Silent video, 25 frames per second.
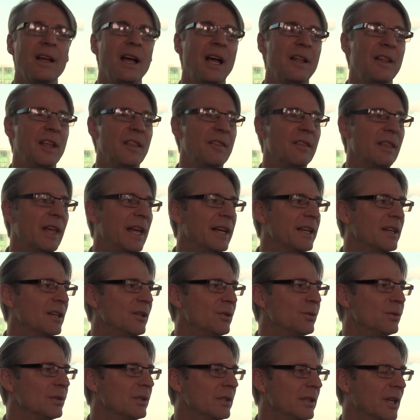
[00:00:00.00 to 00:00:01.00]
And then they
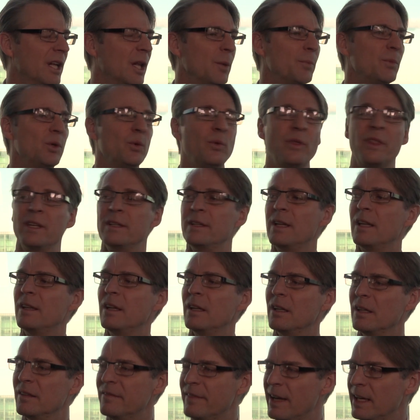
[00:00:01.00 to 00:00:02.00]
can help you with
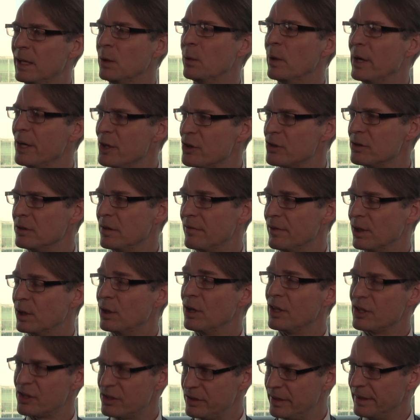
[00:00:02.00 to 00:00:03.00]
another evaluation of the
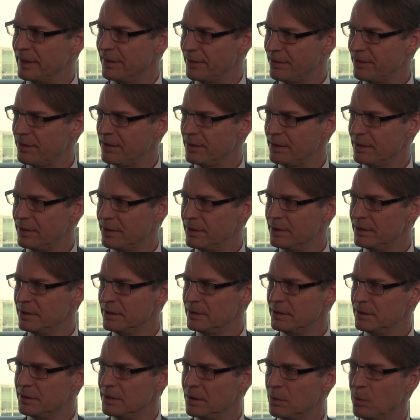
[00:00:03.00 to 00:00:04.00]
costings,
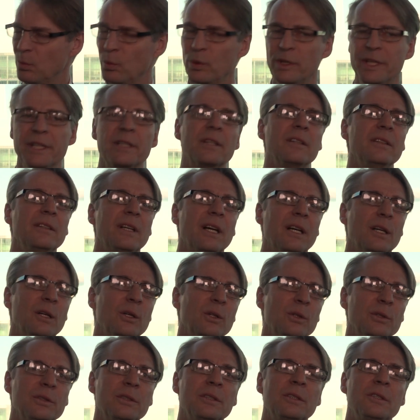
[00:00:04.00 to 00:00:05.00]
where you can
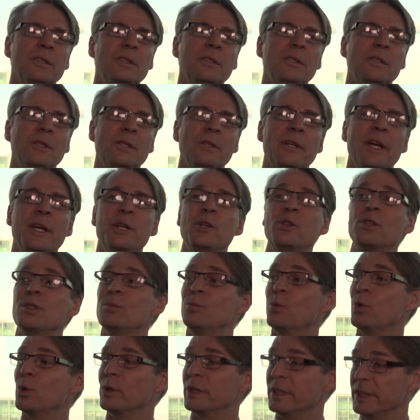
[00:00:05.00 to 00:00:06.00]
go into
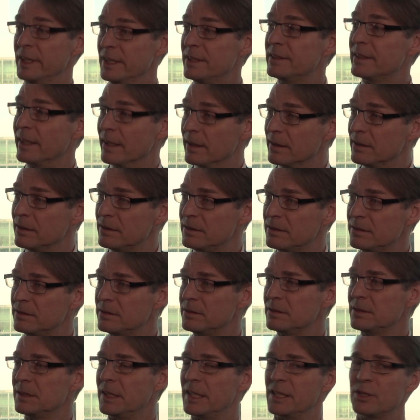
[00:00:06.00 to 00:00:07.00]
more detail
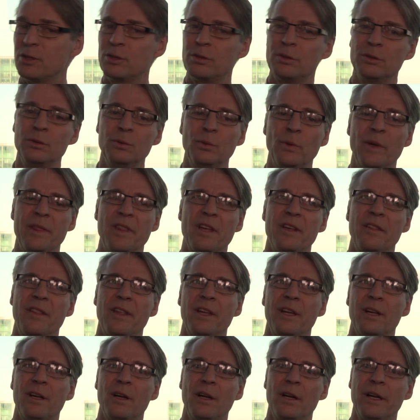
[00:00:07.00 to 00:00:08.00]
as to whether
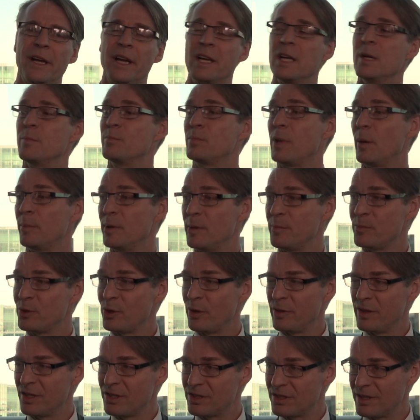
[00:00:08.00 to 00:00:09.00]
there are any problems
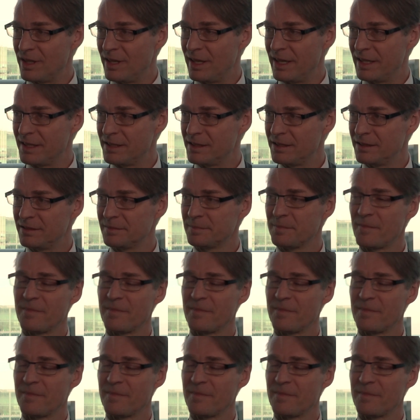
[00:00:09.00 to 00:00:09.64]
on the site,